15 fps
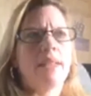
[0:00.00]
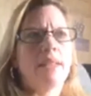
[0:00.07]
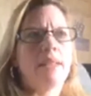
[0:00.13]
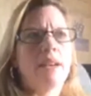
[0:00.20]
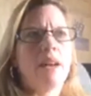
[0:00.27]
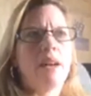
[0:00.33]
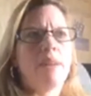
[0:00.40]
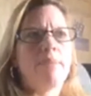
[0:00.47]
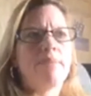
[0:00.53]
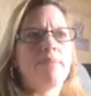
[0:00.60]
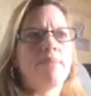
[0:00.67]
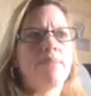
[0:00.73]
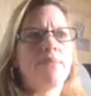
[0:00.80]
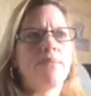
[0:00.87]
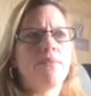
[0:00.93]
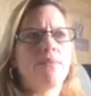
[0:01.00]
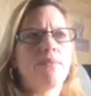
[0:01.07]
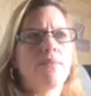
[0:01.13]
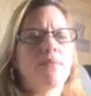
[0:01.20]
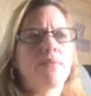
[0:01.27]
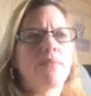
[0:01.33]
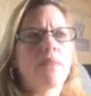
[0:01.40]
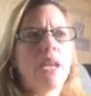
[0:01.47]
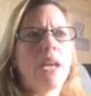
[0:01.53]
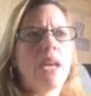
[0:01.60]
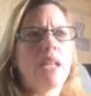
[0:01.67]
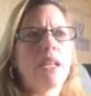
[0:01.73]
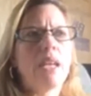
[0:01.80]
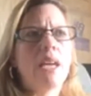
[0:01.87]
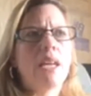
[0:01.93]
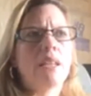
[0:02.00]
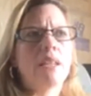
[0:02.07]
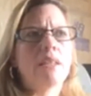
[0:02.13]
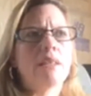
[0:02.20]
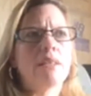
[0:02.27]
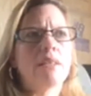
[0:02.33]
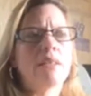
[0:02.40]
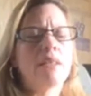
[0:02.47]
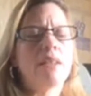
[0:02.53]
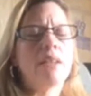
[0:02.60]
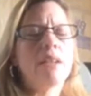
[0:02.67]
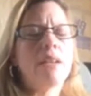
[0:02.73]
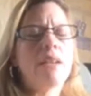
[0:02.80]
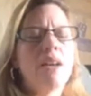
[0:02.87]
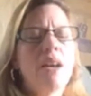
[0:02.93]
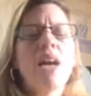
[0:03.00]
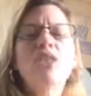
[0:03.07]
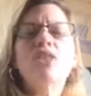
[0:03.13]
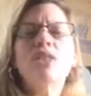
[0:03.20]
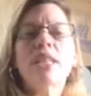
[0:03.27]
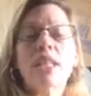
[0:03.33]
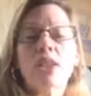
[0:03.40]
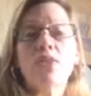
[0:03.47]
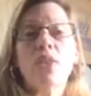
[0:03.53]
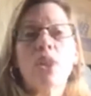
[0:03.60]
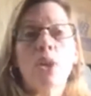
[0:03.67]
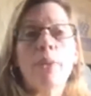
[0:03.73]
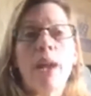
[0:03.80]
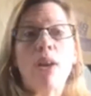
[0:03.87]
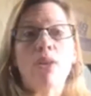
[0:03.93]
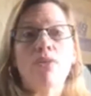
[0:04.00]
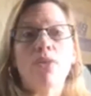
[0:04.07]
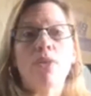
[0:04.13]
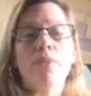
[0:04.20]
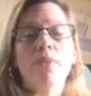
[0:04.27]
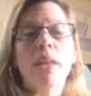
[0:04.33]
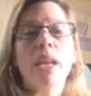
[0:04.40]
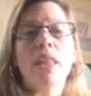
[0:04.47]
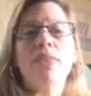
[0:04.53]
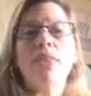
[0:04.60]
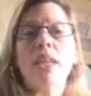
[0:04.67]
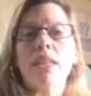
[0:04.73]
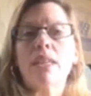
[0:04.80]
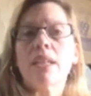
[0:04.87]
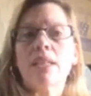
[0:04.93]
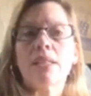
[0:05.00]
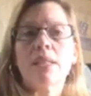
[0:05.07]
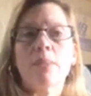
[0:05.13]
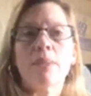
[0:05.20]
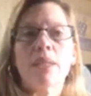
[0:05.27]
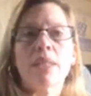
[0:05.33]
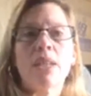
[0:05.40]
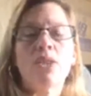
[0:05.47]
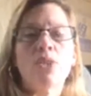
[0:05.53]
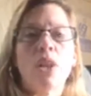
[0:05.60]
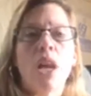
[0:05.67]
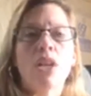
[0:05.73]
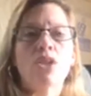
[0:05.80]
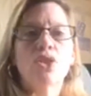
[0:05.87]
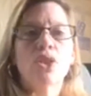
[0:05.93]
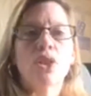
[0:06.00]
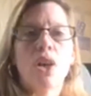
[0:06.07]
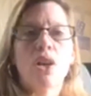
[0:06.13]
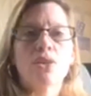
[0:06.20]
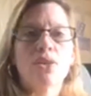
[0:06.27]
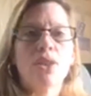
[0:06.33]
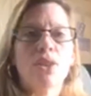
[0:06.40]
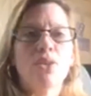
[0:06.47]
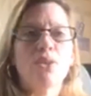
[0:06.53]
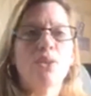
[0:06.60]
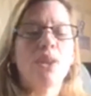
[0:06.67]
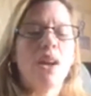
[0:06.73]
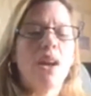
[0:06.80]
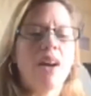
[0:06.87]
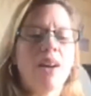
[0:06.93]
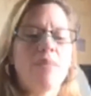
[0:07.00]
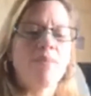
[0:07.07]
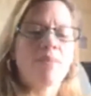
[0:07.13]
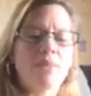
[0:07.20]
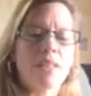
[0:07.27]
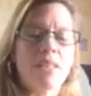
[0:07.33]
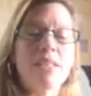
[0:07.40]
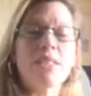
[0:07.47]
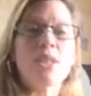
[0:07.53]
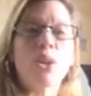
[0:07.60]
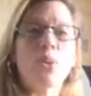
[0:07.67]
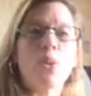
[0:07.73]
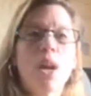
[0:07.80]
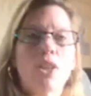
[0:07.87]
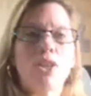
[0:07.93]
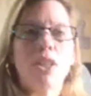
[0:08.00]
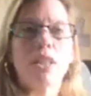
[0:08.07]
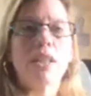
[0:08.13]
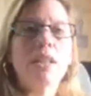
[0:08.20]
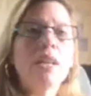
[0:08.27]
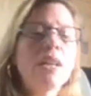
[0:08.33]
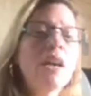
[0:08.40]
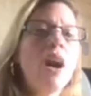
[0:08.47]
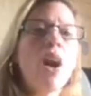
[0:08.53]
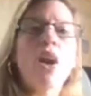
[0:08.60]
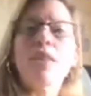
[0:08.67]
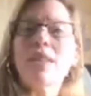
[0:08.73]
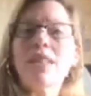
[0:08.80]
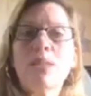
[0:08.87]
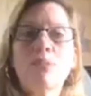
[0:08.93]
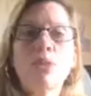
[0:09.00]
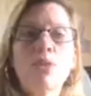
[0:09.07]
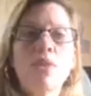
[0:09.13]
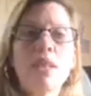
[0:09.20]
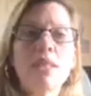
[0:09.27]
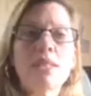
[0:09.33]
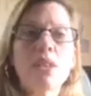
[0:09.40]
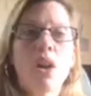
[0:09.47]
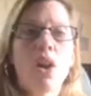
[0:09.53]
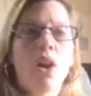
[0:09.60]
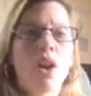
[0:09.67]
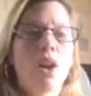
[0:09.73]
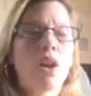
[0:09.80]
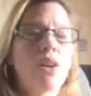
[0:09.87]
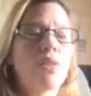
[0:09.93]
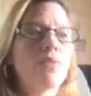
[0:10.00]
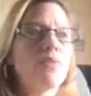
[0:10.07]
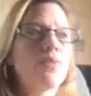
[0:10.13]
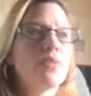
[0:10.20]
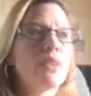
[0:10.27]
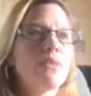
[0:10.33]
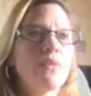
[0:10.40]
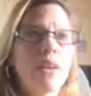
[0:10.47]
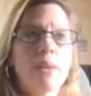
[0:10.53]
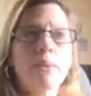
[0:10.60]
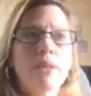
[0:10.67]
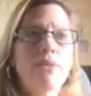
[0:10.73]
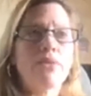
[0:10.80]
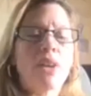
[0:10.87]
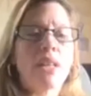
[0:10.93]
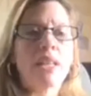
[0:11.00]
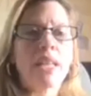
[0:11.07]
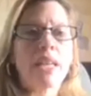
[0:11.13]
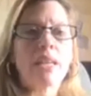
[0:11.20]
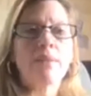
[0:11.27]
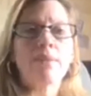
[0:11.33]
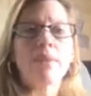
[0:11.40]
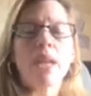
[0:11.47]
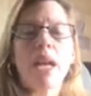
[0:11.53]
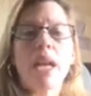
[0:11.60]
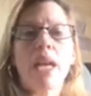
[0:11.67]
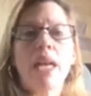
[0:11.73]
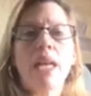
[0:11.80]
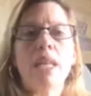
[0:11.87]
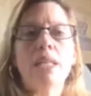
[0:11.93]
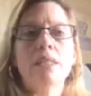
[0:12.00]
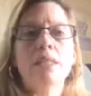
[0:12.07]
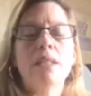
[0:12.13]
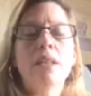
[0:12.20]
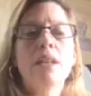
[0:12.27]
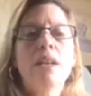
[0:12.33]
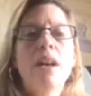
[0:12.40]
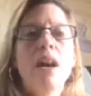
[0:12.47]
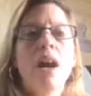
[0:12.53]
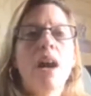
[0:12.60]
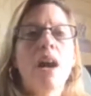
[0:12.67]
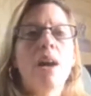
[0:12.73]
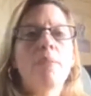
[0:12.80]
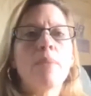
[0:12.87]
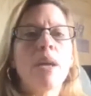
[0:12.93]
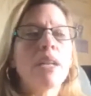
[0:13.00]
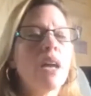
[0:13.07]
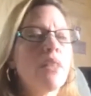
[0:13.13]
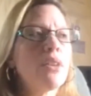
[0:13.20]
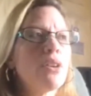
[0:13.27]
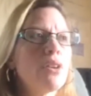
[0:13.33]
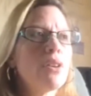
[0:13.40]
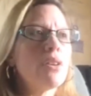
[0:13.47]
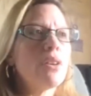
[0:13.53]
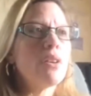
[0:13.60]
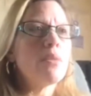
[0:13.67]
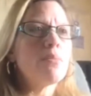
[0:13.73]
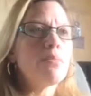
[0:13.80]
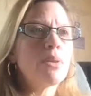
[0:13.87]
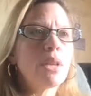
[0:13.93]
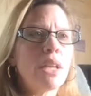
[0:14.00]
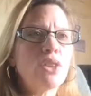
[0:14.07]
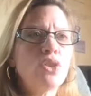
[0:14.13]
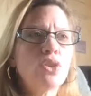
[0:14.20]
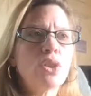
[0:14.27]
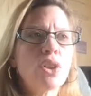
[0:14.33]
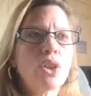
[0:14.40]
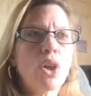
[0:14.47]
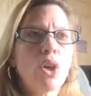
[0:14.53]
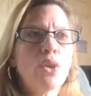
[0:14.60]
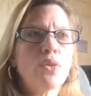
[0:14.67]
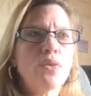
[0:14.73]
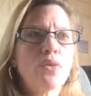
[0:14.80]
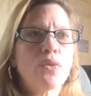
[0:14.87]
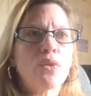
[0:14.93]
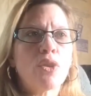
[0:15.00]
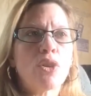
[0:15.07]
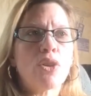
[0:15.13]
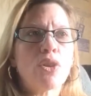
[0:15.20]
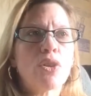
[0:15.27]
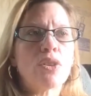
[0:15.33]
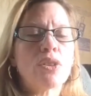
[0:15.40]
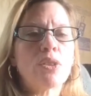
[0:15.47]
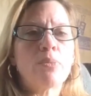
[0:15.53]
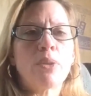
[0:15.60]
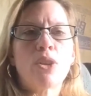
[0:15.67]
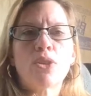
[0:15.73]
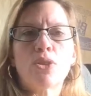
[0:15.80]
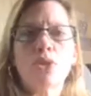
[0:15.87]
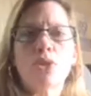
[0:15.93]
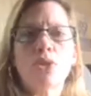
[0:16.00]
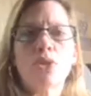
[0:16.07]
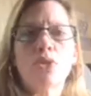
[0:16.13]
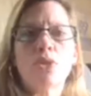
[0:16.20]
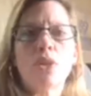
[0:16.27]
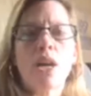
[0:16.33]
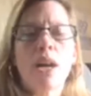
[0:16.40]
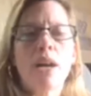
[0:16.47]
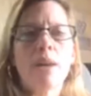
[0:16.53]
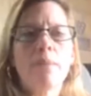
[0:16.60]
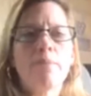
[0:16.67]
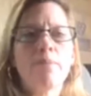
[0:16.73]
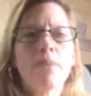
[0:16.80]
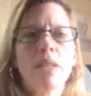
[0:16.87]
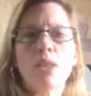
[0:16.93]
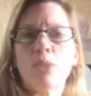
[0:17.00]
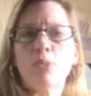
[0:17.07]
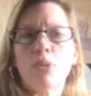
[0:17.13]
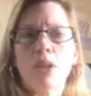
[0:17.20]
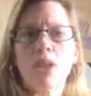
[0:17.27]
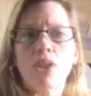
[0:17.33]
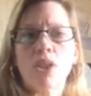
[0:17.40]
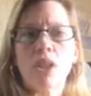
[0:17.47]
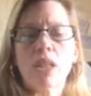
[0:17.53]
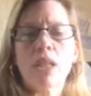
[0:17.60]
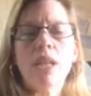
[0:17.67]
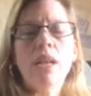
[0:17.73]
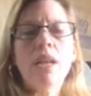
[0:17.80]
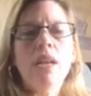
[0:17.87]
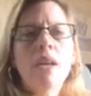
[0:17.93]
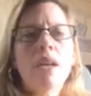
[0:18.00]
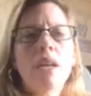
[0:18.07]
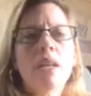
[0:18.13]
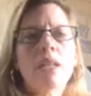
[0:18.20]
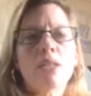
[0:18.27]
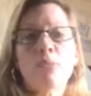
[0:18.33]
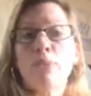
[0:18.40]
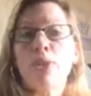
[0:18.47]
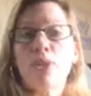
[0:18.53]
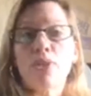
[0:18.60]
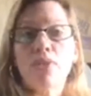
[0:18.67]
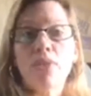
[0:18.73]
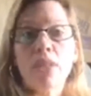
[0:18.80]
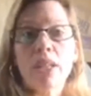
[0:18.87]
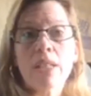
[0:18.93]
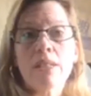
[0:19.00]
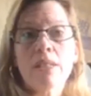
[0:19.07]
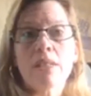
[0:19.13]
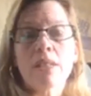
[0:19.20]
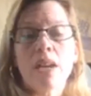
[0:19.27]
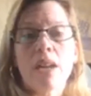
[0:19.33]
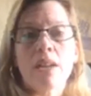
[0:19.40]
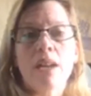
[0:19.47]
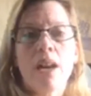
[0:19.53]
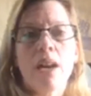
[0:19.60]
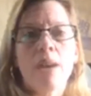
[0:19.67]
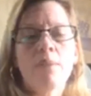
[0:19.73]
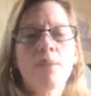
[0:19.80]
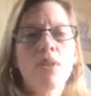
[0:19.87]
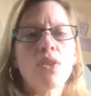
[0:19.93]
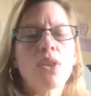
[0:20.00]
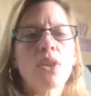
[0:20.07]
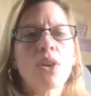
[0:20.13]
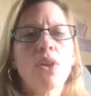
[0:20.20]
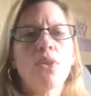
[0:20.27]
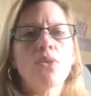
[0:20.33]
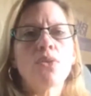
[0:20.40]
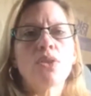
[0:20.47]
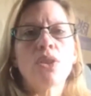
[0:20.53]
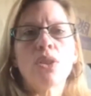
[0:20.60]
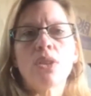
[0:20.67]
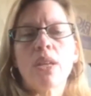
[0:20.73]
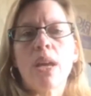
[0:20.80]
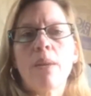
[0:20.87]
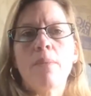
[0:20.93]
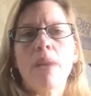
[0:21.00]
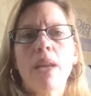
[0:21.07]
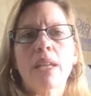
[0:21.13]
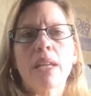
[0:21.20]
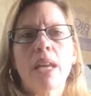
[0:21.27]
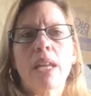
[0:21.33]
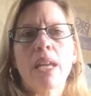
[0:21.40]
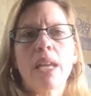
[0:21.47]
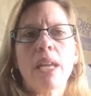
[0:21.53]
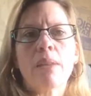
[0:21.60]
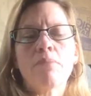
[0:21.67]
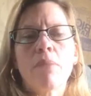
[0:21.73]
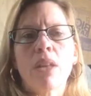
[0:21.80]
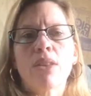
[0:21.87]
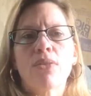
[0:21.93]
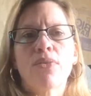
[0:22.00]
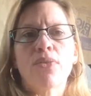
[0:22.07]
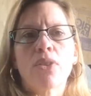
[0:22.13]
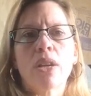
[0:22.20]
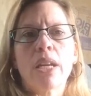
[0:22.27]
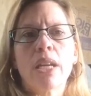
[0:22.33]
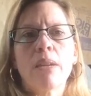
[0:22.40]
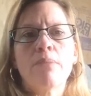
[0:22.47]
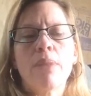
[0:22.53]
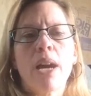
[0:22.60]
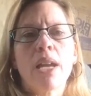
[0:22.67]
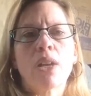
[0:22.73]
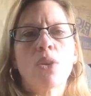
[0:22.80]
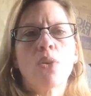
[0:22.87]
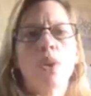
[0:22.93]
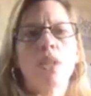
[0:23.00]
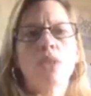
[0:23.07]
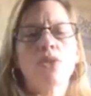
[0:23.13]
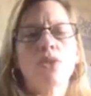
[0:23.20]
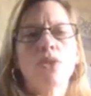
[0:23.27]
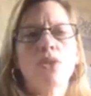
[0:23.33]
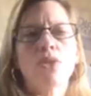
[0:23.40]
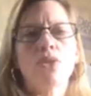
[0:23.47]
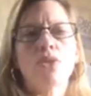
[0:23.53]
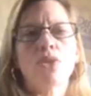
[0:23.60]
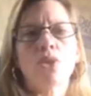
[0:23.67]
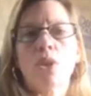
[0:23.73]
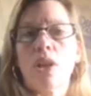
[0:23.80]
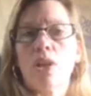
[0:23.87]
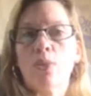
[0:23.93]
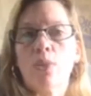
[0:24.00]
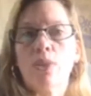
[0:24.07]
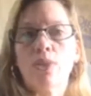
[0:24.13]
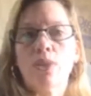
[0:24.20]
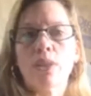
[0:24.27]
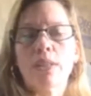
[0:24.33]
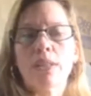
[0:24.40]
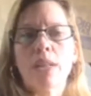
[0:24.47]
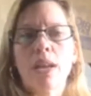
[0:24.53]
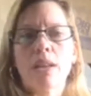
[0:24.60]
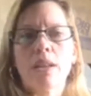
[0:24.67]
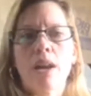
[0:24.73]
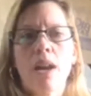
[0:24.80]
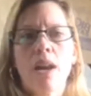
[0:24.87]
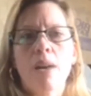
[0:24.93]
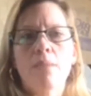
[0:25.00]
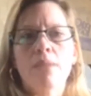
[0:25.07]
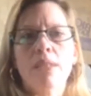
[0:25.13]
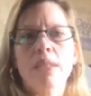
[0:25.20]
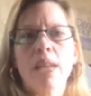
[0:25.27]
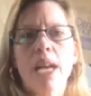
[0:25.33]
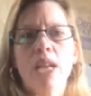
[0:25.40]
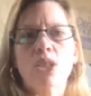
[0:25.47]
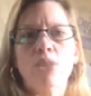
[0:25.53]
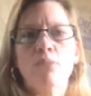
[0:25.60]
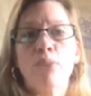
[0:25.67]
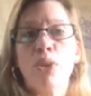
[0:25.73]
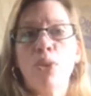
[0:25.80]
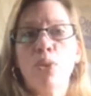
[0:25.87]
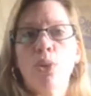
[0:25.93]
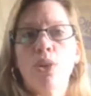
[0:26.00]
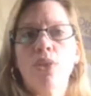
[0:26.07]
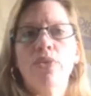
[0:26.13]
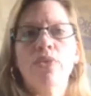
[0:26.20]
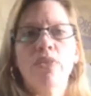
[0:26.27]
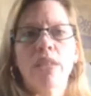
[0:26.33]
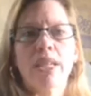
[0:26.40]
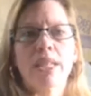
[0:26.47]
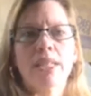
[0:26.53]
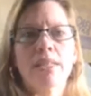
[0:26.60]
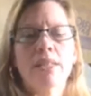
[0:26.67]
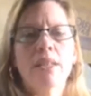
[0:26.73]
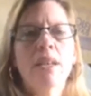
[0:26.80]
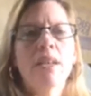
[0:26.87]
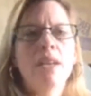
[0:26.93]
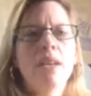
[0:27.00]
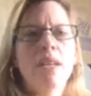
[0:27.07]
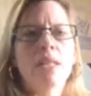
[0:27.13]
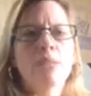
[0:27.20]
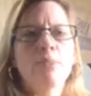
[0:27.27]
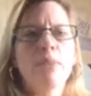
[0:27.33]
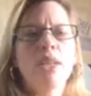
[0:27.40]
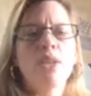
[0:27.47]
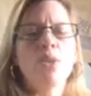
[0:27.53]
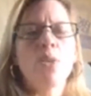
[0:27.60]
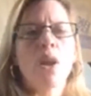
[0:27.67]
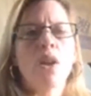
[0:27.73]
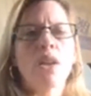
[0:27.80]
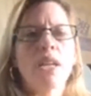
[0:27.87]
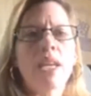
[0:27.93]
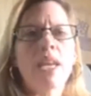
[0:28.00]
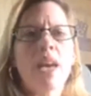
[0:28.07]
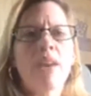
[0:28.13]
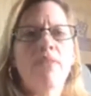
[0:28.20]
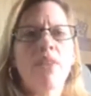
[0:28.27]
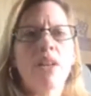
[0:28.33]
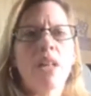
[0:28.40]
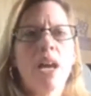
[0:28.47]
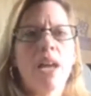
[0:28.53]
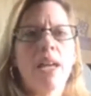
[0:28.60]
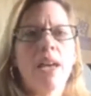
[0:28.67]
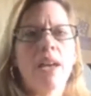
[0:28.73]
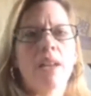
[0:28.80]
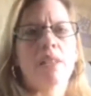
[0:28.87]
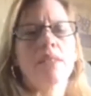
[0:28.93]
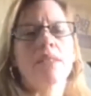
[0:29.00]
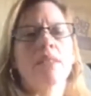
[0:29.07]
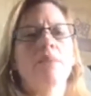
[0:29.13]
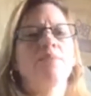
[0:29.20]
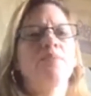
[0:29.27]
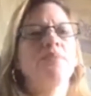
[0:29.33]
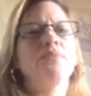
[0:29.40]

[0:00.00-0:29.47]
in it, and I just think it's very powerful, and I think that it's something that you guys should also consider watching. All these movies are family-friendly, and another place you can go for spiritual inspiration is Pureflix.com. You can go to them and get a month free by going to trayerwilderness.com/Pureflix. It's P-U-R-E-F-L-I-X.